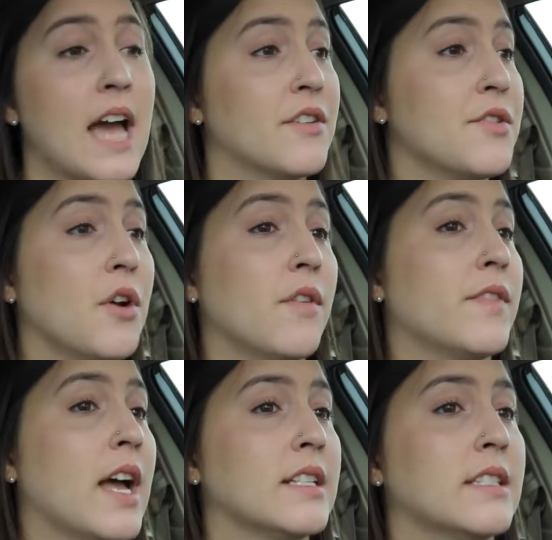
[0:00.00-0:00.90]
I don't know
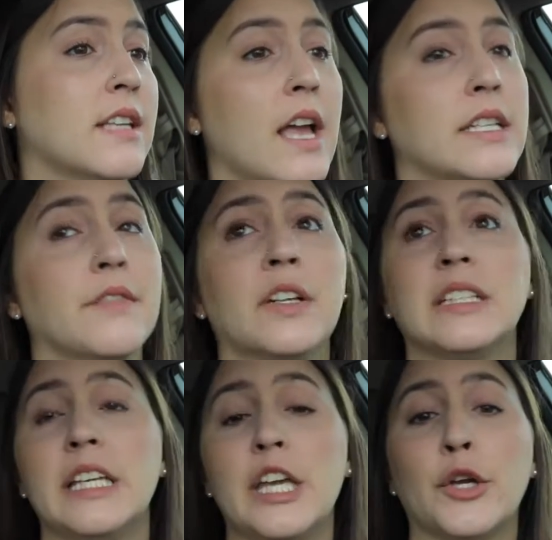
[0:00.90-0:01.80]
if that's
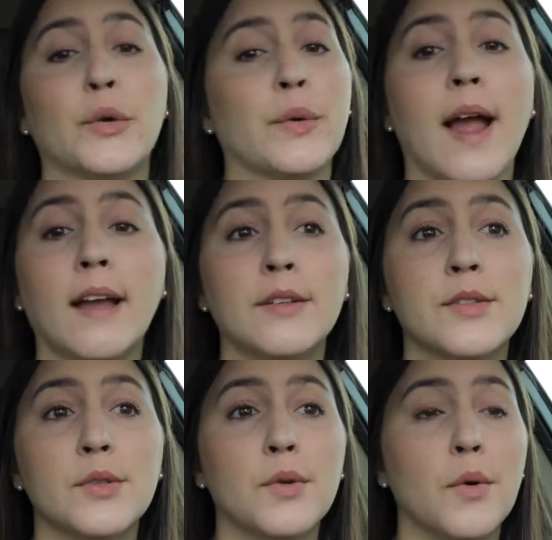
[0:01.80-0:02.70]
scientifically
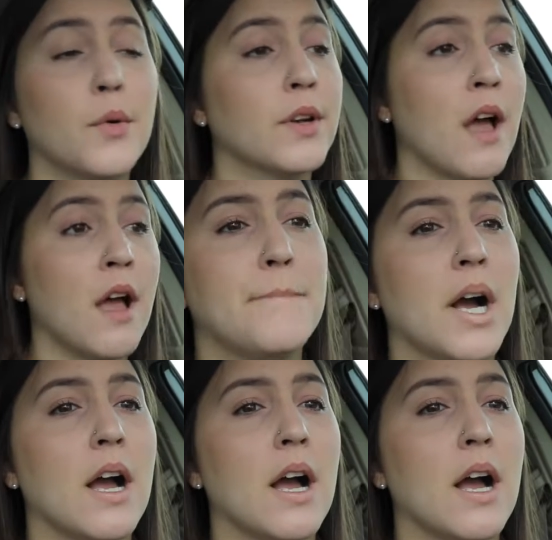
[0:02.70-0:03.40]
correct or not,